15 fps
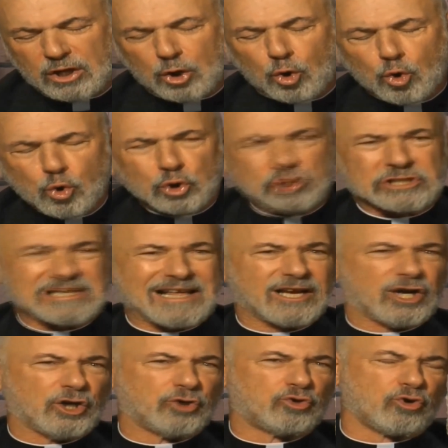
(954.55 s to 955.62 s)
who is
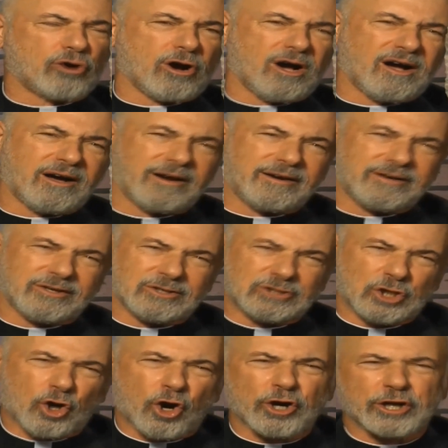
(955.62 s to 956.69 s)
like unto God, it
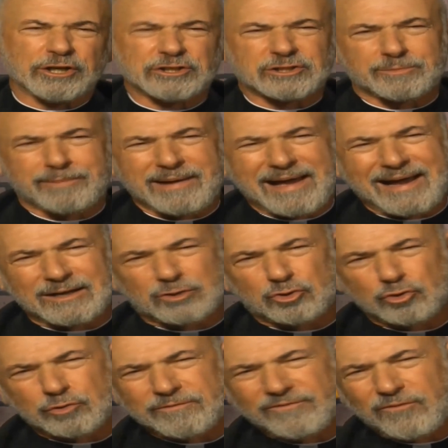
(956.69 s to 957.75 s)
harkens back
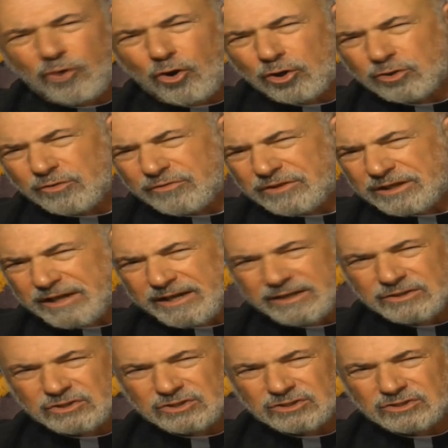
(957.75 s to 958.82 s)
to the fall of the
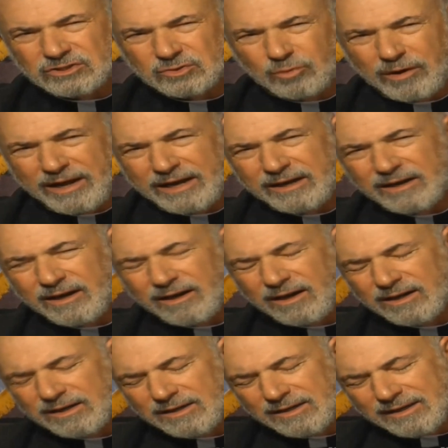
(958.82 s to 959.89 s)
angels when,
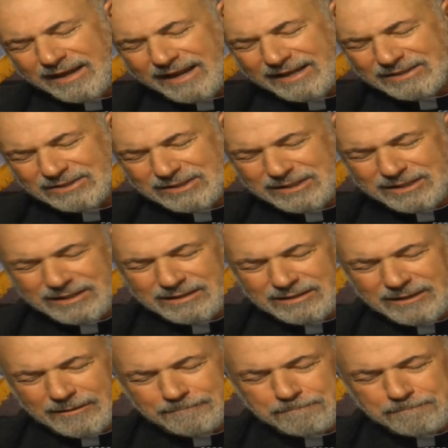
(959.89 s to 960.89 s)
as the